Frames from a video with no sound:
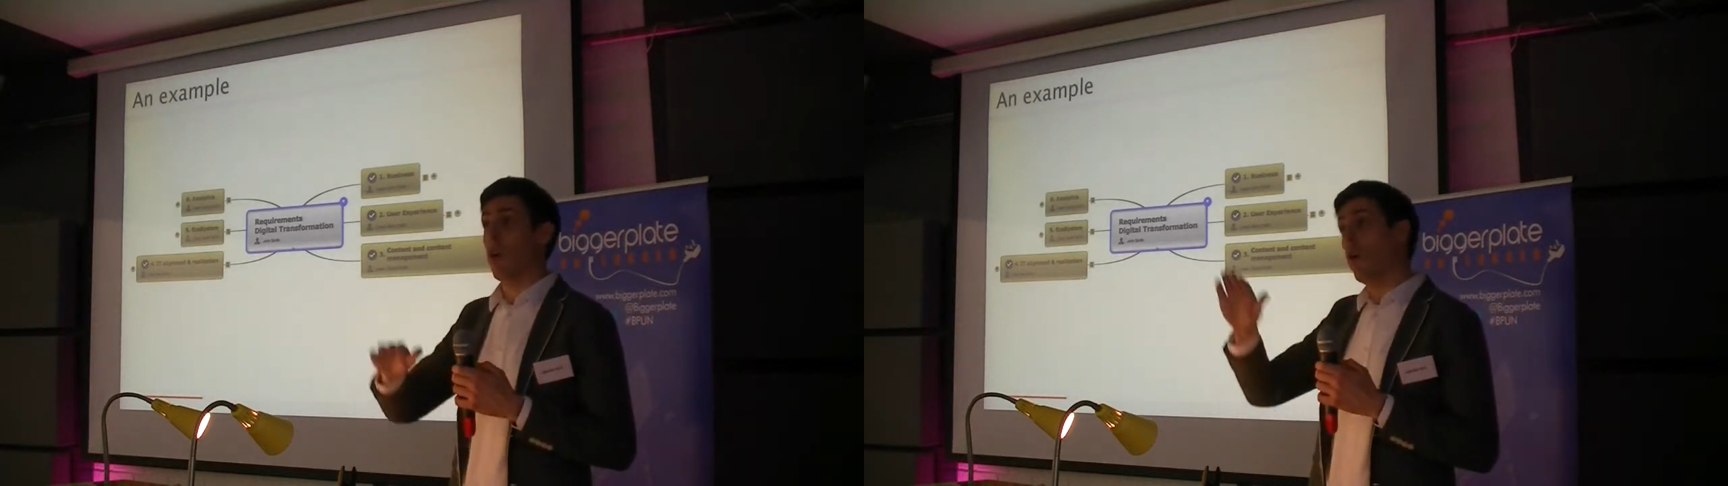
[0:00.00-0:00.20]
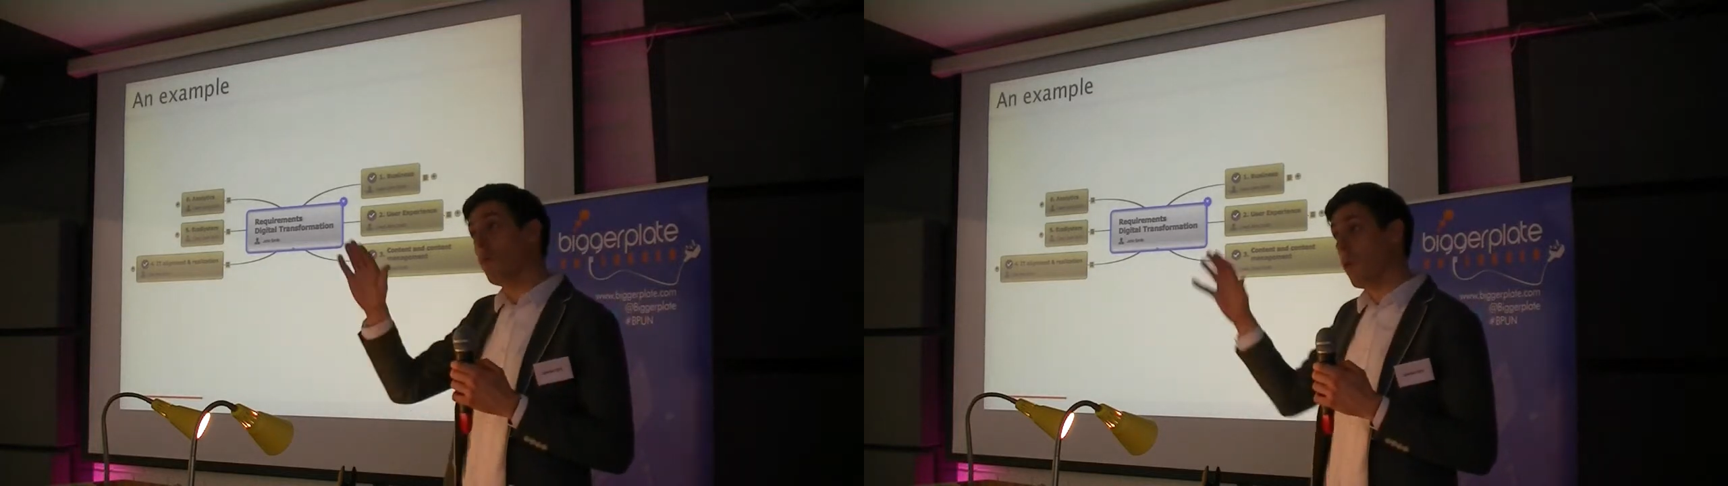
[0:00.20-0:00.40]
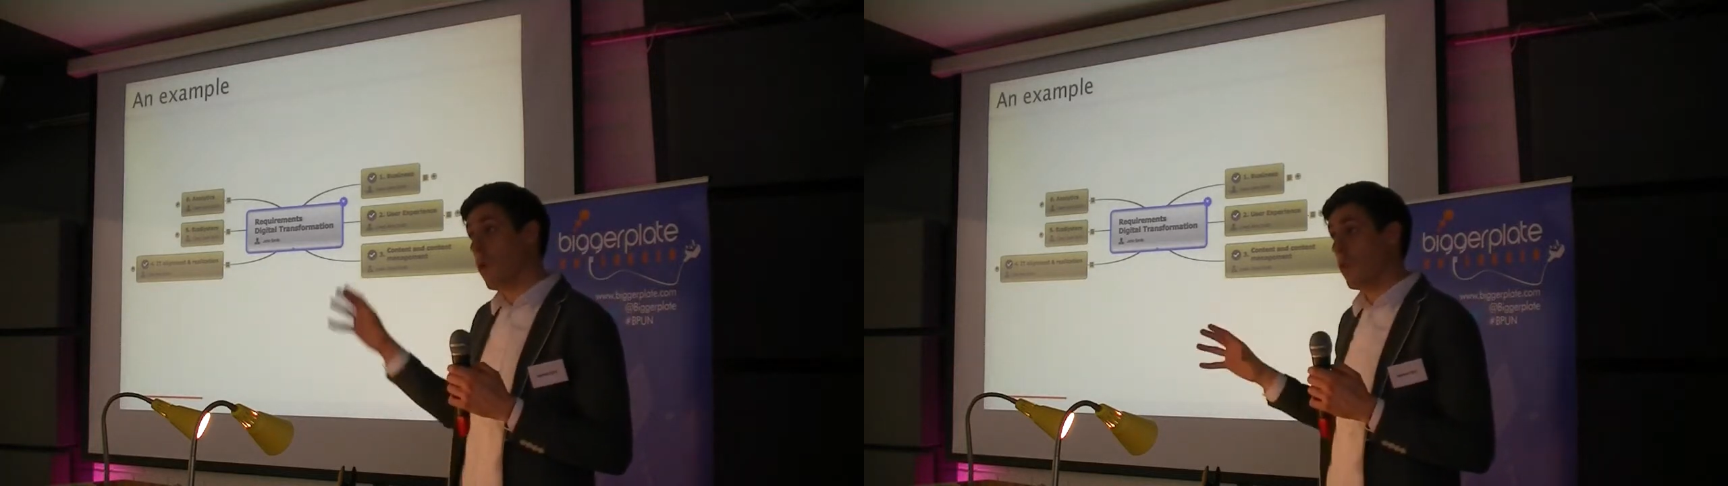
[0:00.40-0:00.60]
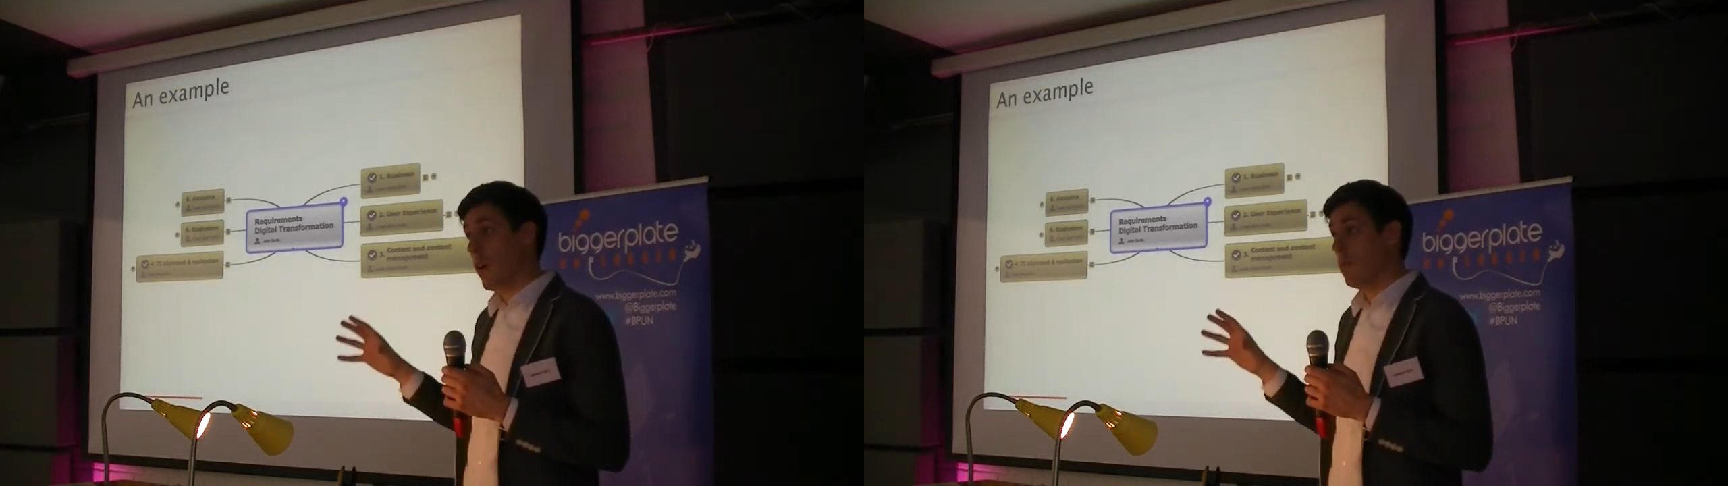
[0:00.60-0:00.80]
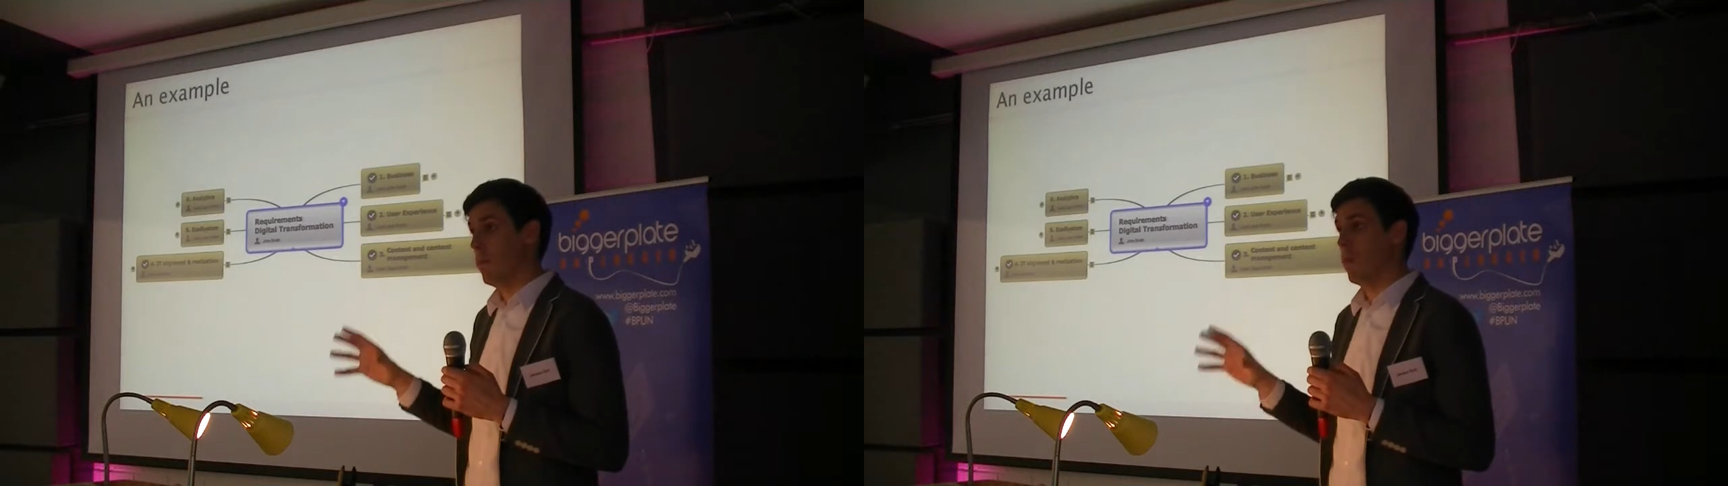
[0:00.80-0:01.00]
the website
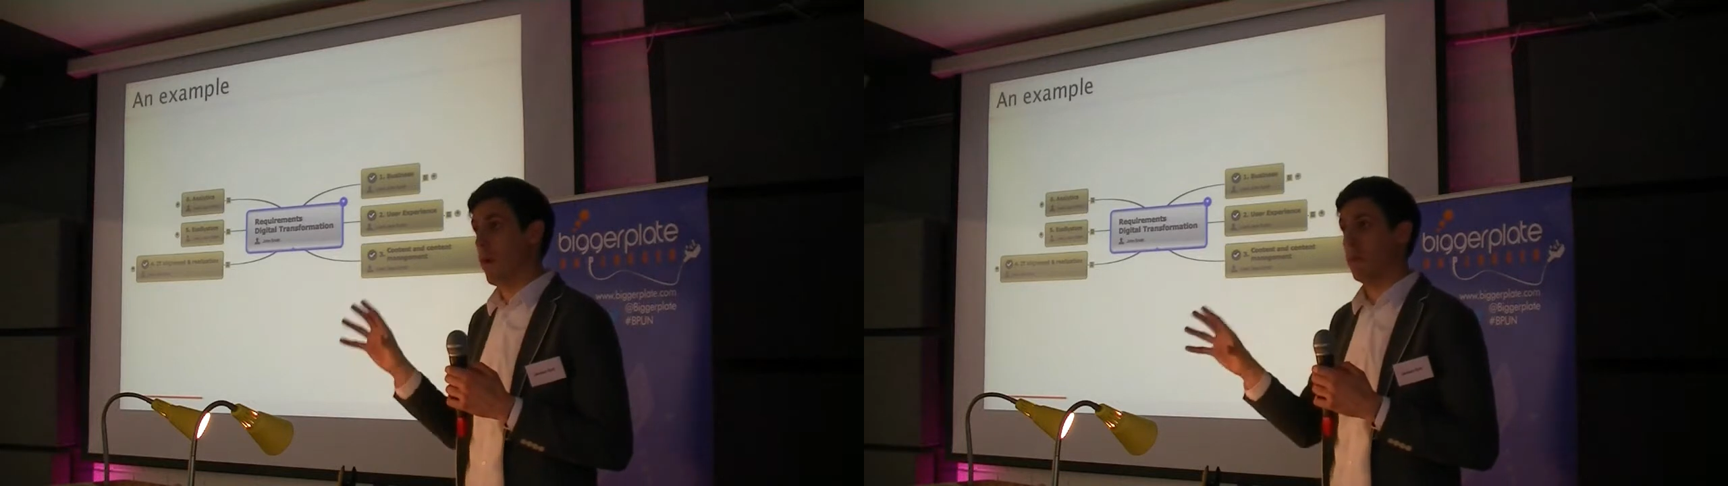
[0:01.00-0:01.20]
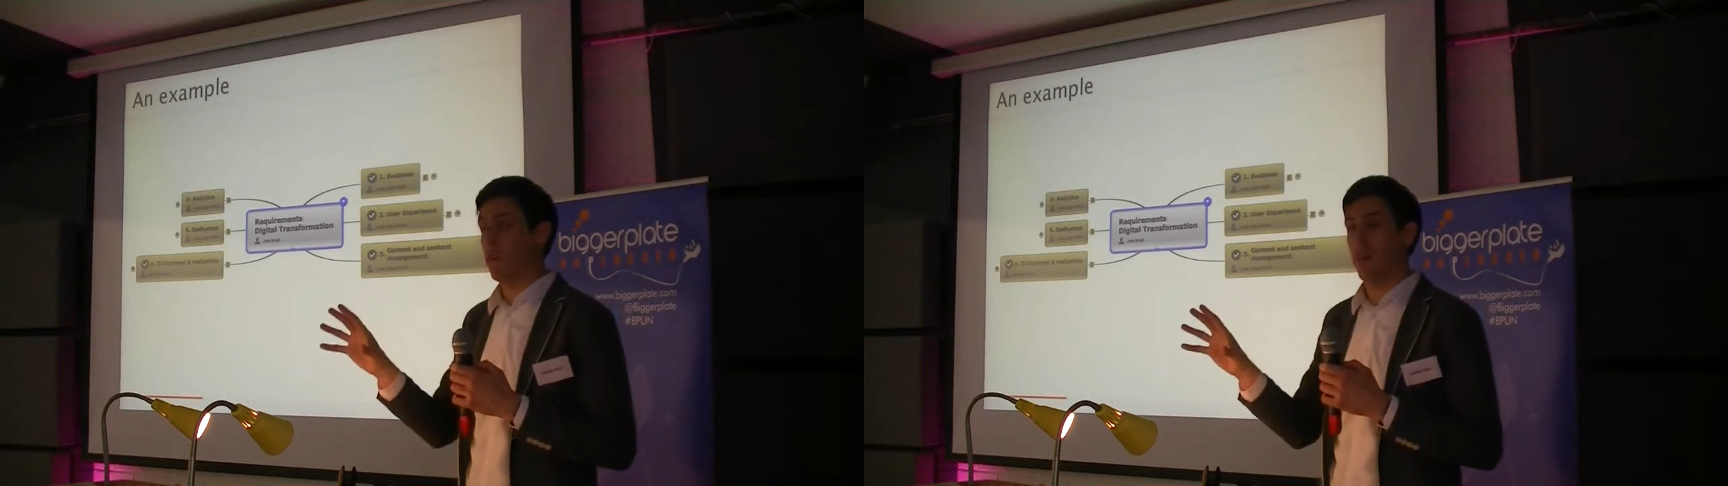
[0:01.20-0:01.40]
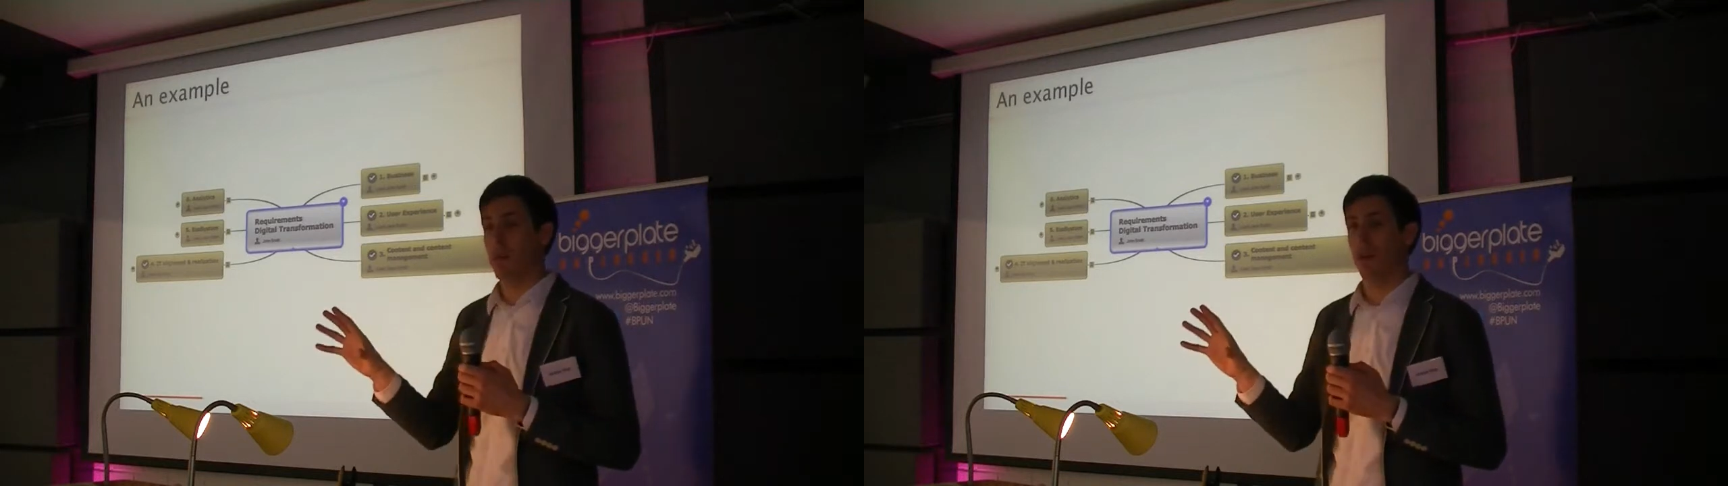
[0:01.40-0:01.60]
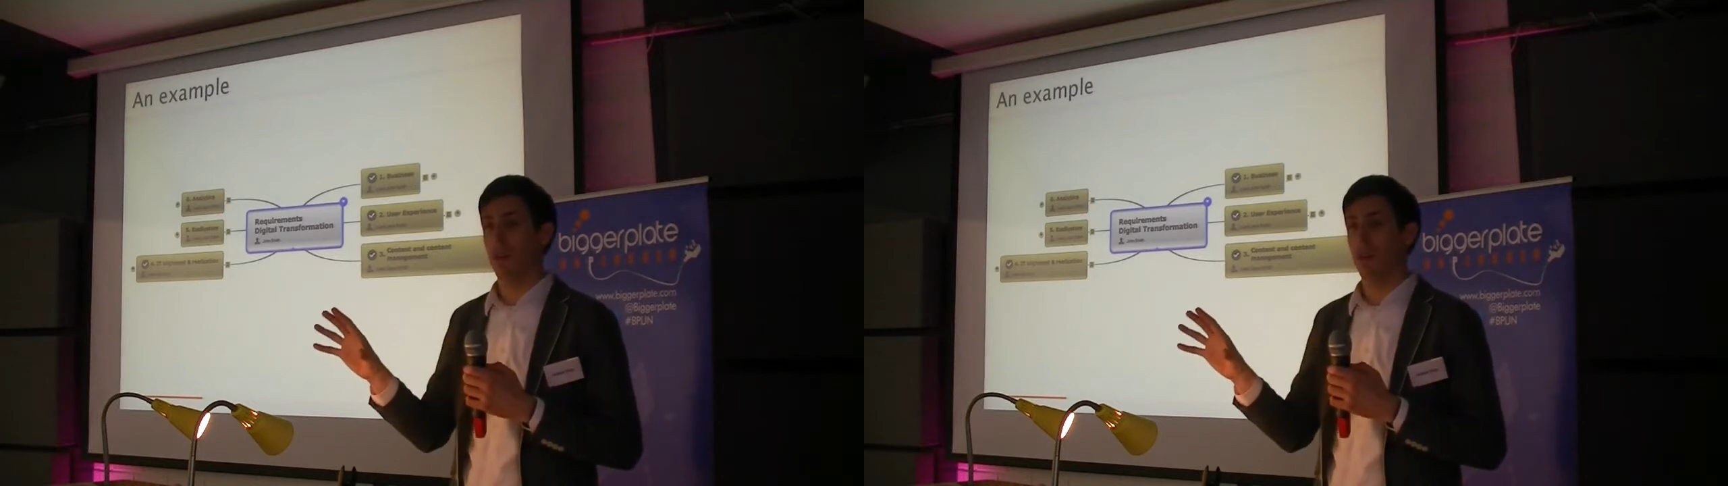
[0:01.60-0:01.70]
was only the first bit.